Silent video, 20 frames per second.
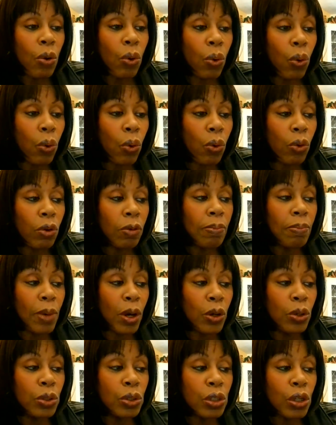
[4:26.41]
all
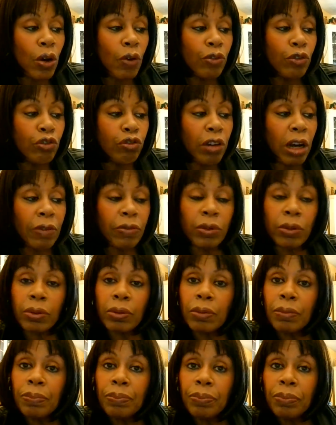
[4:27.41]
modes of travel,